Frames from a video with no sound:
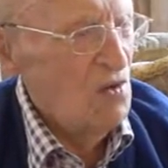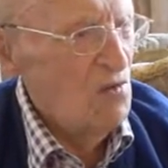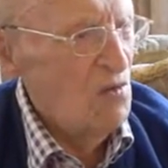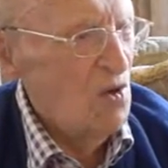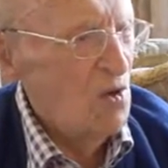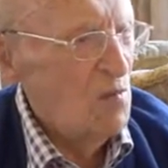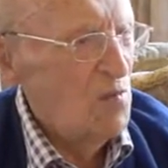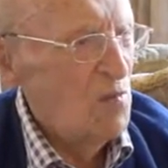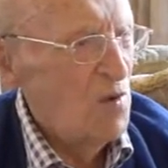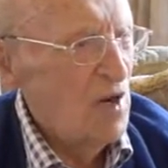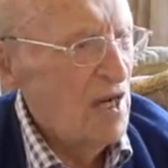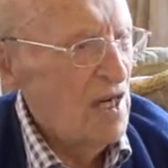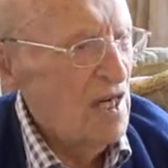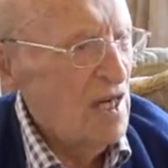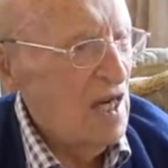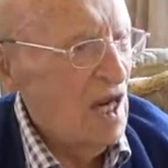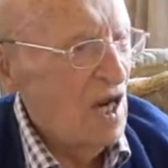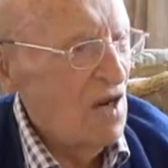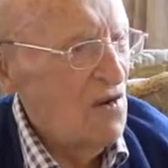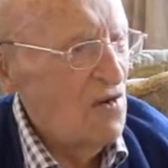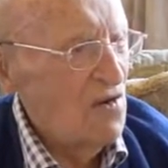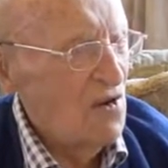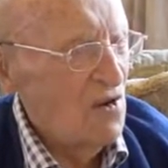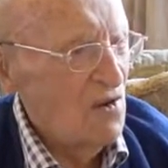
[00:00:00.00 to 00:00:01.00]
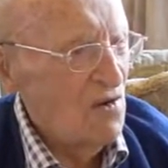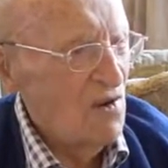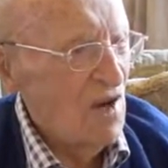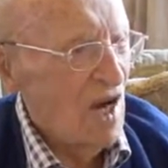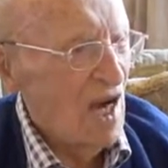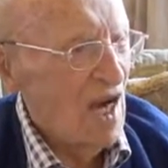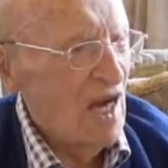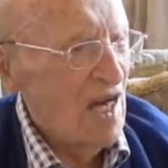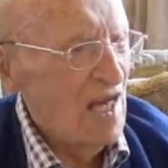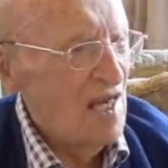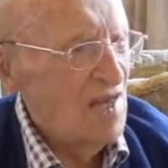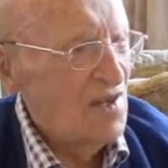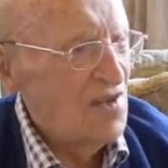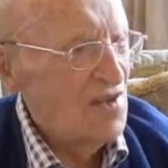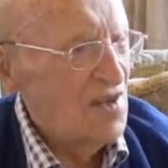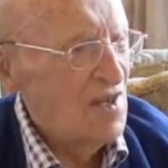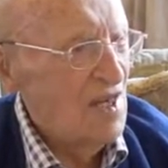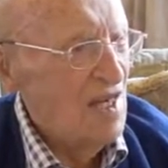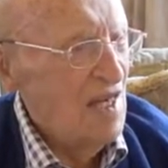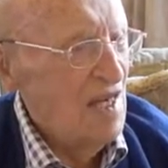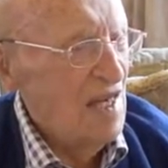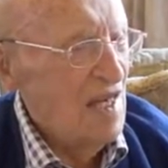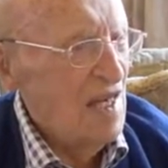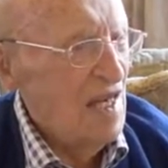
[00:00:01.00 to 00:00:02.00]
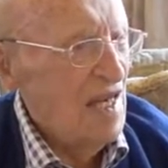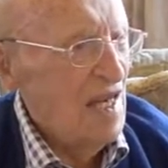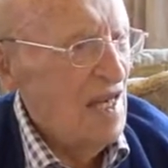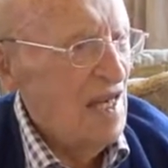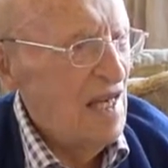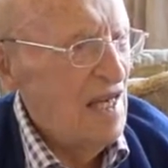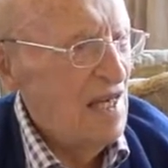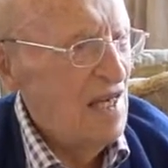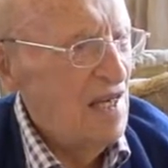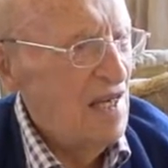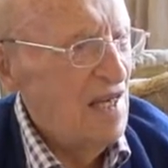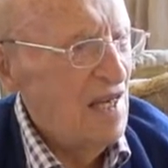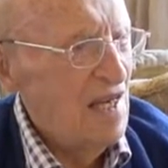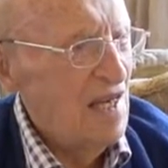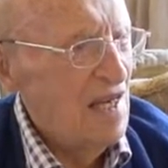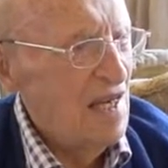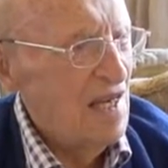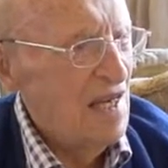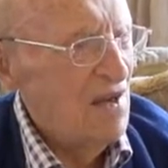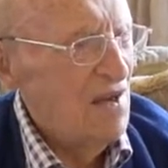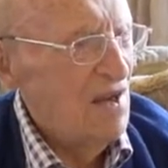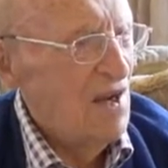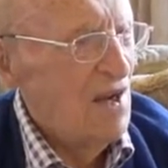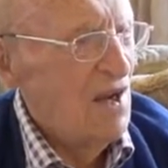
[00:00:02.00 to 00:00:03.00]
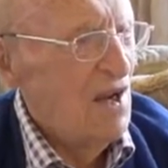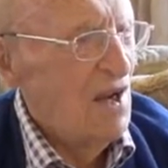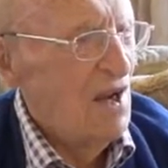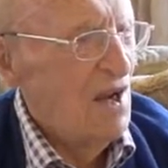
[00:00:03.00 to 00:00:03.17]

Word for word: would bring out the rice in uh,